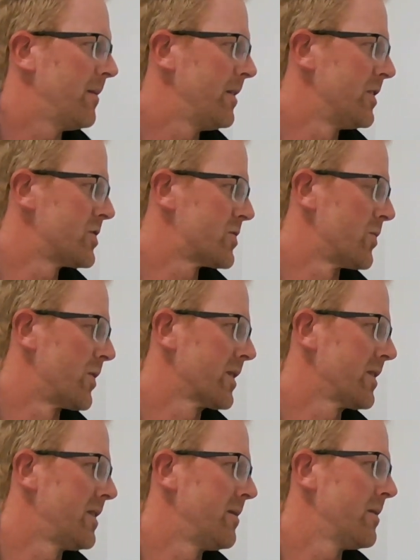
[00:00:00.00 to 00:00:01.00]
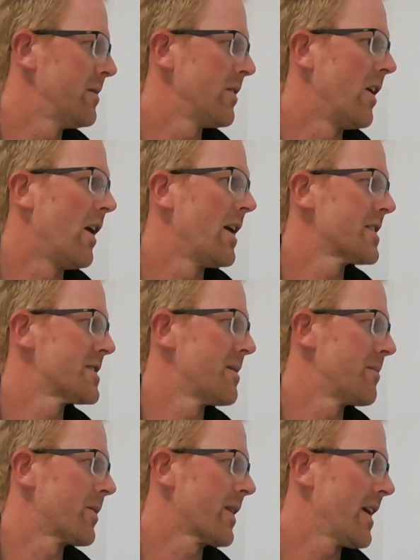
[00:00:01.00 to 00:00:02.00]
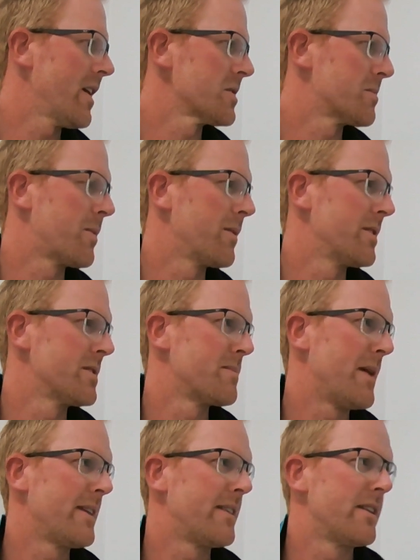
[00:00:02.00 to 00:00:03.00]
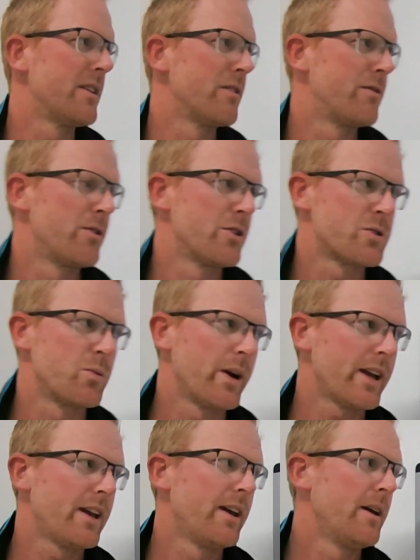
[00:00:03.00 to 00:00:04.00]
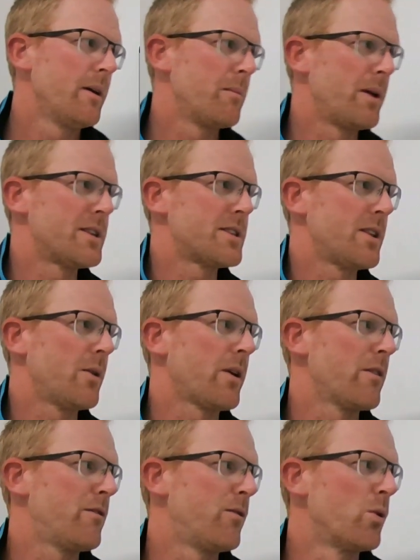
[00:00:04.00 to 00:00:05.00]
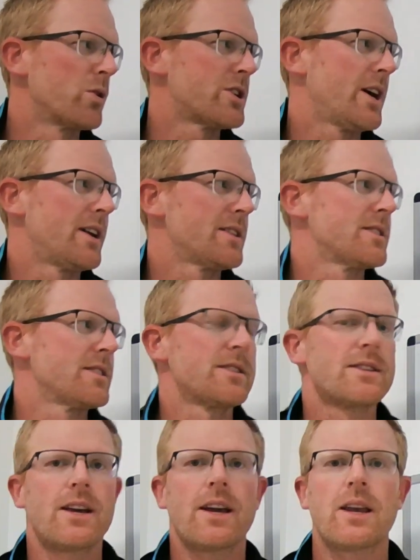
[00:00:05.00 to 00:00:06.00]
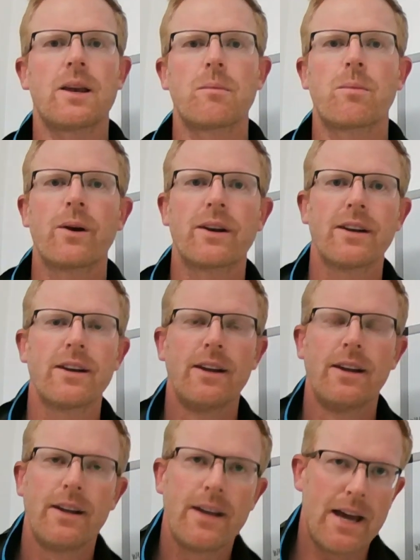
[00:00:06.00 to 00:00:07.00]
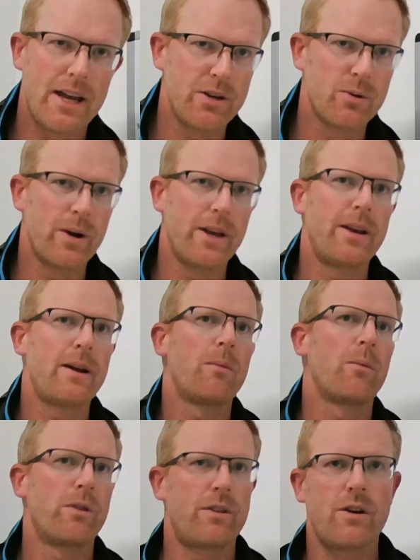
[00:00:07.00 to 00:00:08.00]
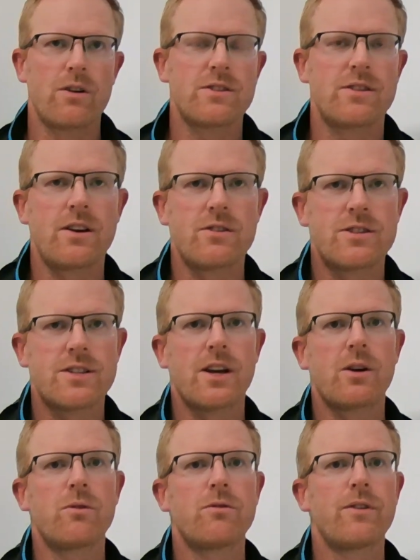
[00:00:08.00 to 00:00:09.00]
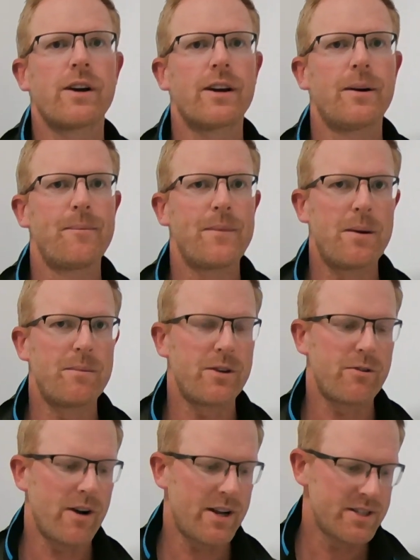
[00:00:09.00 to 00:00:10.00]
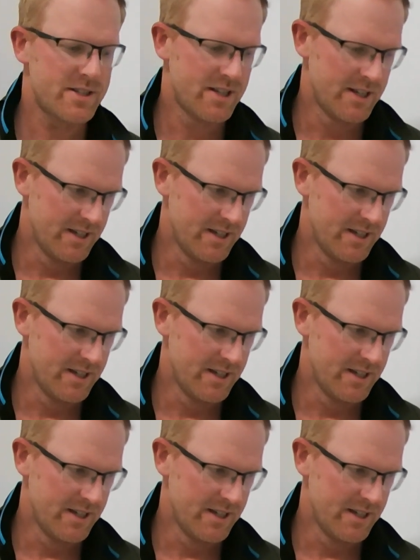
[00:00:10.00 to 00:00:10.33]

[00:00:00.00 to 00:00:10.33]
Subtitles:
ensuring the highest number of cows is mated in the first week means that they'll get 4 chances at getting pregnant, and you'll end up with those single figure empty rates.